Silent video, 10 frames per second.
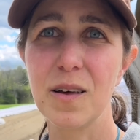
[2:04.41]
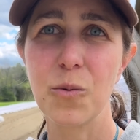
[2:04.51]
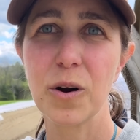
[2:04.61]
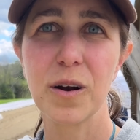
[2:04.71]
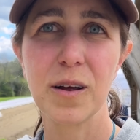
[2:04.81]
that
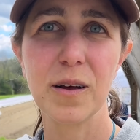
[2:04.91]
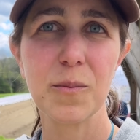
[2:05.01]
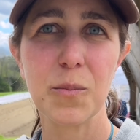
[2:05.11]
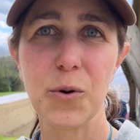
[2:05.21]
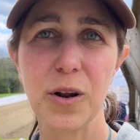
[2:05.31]
we're going
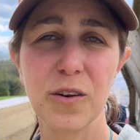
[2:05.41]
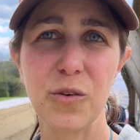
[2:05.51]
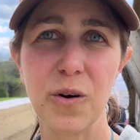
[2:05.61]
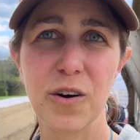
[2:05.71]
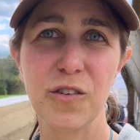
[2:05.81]
to put
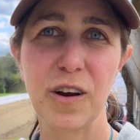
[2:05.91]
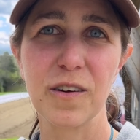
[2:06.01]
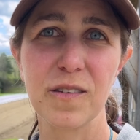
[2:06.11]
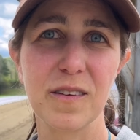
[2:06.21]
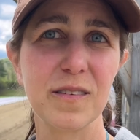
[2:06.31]
into our
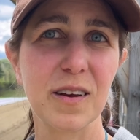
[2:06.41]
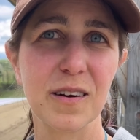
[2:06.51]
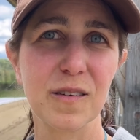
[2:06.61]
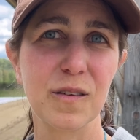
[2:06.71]
shares this year,